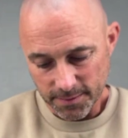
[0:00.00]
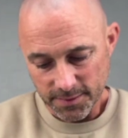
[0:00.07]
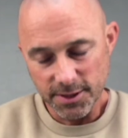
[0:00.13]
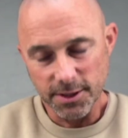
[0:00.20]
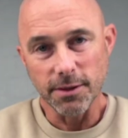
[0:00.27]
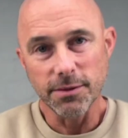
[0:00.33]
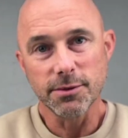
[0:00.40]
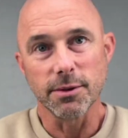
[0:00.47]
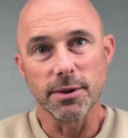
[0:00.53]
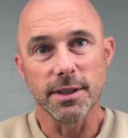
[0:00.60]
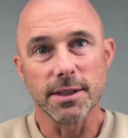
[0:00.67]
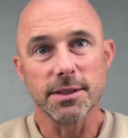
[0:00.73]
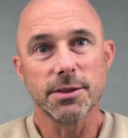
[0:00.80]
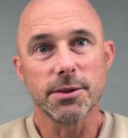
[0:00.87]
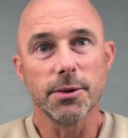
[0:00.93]

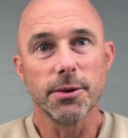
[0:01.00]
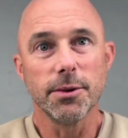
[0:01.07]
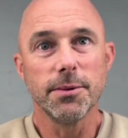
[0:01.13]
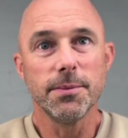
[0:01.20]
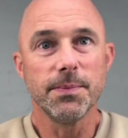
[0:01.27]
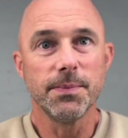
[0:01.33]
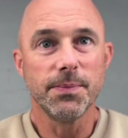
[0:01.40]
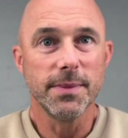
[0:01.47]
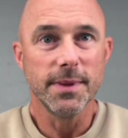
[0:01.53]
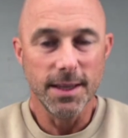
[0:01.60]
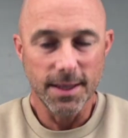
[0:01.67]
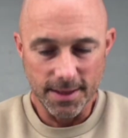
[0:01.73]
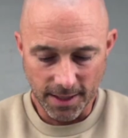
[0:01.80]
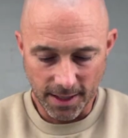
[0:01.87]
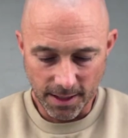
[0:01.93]
self-drilling screw
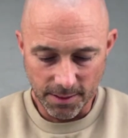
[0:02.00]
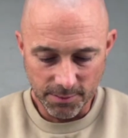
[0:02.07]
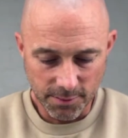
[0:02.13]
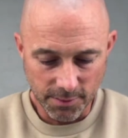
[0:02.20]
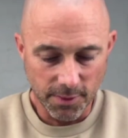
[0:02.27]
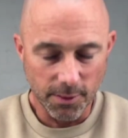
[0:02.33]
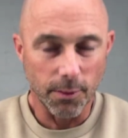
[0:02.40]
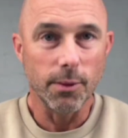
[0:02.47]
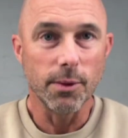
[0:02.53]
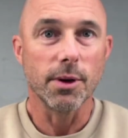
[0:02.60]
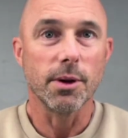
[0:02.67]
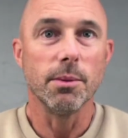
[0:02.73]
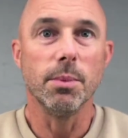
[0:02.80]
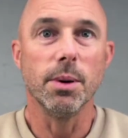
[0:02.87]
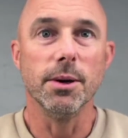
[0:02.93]
that comes with all the
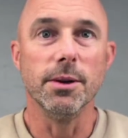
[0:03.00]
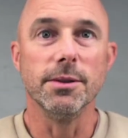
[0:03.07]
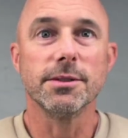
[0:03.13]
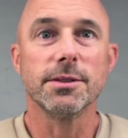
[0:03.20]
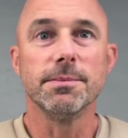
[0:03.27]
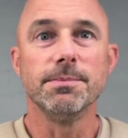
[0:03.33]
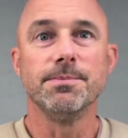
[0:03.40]
components.